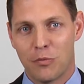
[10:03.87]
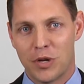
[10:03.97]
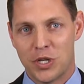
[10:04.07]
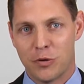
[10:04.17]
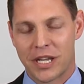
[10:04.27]

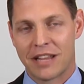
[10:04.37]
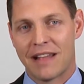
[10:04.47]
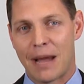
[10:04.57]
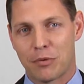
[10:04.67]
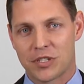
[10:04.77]
when doing it
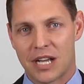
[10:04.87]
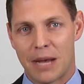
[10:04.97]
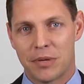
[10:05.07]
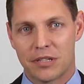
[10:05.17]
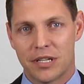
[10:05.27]

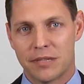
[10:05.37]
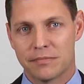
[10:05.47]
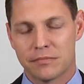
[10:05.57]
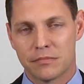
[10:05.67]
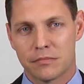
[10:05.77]
laparoscopically.
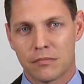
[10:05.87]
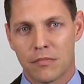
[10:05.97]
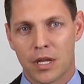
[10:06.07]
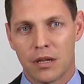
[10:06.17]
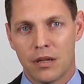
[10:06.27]

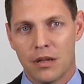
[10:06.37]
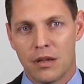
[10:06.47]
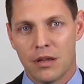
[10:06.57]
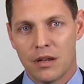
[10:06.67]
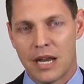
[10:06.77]

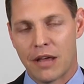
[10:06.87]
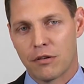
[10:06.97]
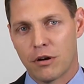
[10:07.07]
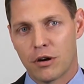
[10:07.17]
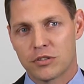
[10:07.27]
Now,
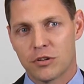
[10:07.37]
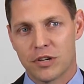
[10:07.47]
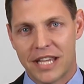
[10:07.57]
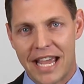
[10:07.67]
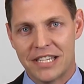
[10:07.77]
there are
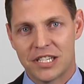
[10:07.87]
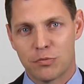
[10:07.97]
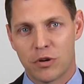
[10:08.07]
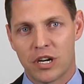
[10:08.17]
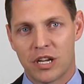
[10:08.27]
certain cases
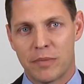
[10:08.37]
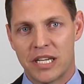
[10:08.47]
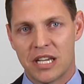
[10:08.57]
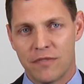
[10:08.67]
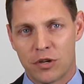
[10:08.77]
where it could be
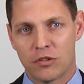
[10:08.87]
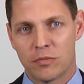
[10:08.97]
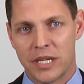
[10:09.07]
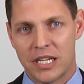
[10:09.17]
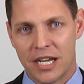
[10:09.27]
difficult to
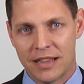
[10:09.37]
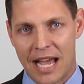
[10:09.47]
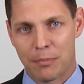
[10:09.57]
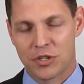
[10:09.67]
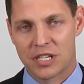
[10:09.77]
be done
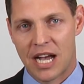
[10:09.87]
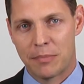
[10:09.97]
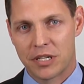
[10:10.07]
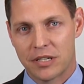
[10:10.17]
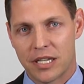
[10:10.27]

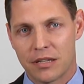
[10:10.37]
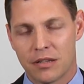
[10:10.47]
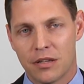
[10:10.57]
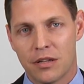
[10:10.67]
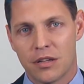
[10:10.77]
laparoscopically.
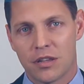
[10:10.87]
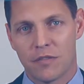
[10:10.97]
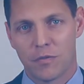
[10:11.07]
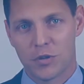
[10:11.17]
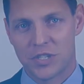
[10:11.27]
The
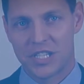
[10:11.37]
first